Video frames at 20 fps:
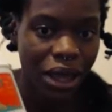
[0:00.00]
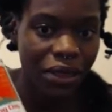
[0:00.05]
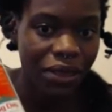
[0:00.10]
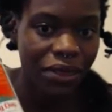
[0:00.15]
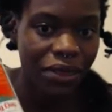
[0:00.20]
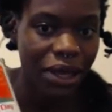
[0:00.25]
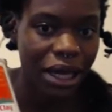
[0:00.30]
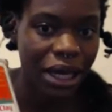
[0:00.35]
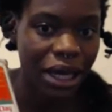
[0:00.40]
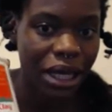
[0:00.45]

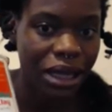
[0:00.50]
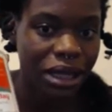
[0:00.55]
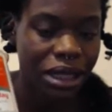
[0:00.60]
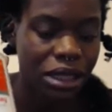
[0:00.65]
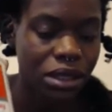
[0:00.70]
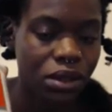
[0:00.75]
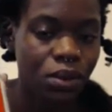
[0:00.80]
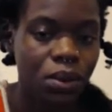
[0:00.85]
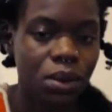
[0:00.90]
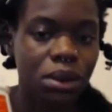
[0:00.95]
that
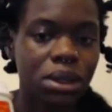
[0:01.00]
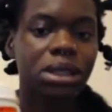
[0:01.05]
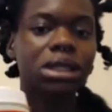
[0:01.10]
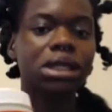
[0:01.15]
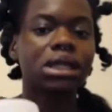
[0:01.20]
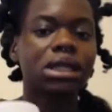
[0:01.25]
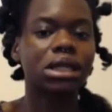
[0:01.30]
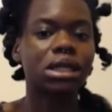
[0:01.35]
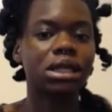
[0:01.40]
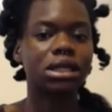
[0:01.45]
this was
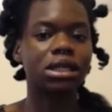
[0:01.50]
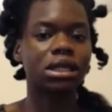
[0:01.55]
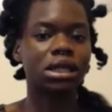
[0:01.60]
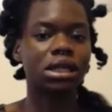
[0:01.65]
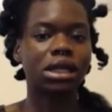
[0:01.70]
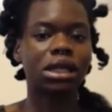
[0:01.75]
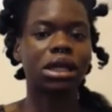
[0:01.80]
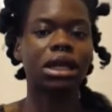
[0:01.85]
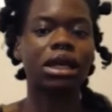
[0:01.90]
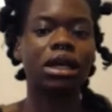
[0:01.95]

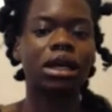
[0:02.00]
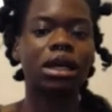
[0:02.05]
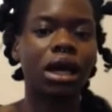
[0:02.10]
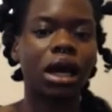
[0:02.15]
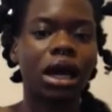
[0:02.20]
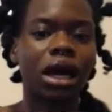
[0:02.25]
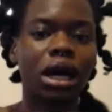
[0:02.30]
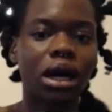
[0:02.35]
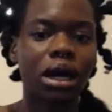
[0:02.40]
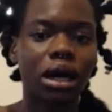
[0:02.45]
initially
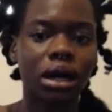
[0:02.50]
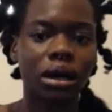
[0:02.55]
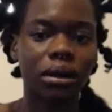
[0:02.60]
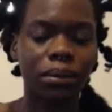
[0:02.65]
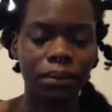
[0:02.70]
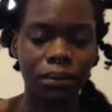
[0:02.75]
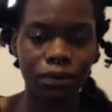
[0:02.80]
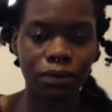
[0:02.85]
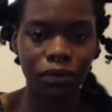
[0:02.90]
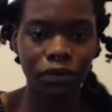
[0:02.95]

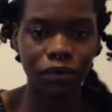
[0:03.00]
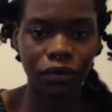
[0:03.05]
um,